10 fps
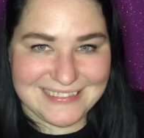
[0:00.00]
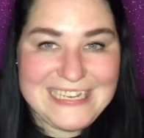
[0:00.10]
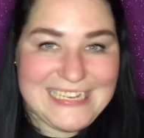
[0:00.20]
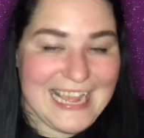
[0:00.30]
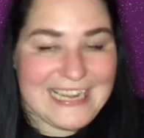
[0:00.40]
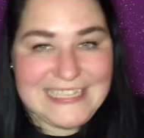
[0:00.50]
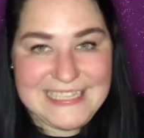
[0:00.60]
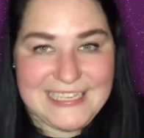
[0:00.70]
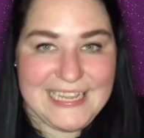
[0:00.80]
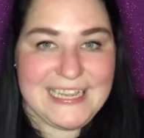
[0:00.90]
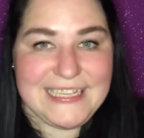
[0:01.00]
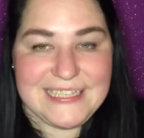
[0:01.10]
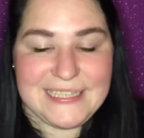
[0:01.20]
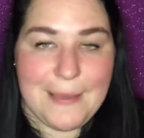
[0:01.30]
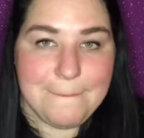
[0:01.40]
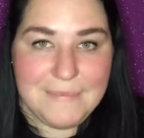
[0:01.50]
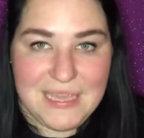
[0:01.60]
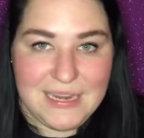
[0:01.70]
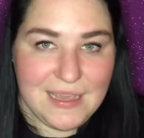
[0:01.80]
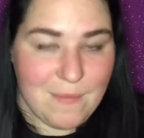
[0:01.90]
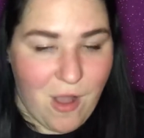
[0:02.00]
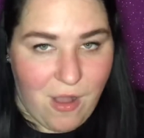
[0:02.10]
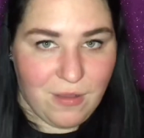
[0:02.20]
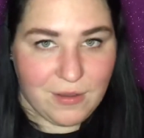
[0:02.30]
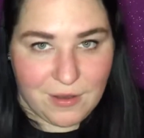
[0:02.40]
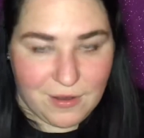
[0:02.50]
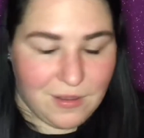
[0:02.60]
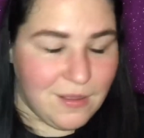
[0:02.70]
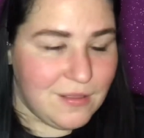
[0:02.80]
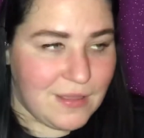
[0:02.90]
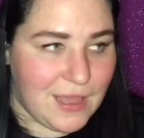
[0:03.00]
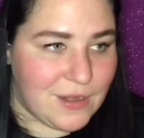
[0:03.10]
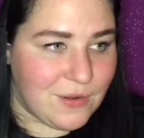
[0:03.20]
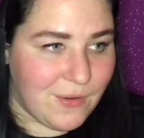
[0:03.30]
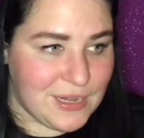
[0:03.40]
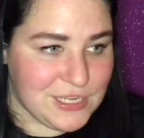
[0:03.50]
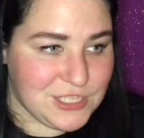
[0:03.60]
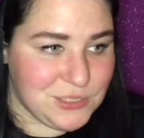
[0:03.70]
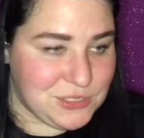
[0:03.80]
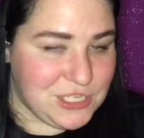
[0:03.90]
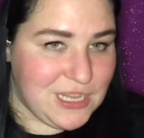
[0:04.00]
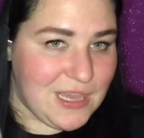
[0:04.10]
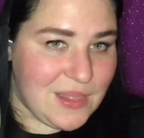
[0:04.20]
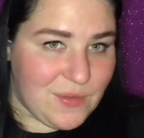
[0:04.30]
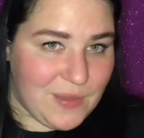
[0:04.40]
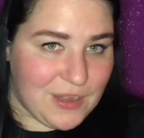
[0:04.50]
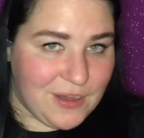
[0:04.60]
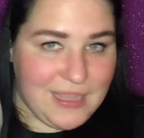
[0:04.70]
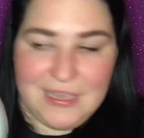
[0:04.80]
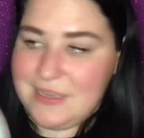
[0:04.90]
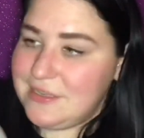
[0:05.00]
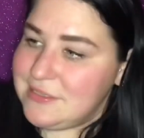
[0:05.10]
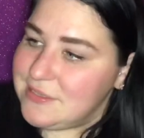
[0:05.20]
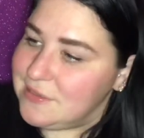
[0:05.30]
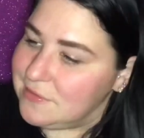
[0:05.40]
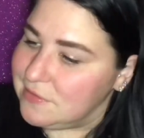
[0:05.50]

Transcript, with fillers: Next is medium all-girl, and according to Sushi, the winner is...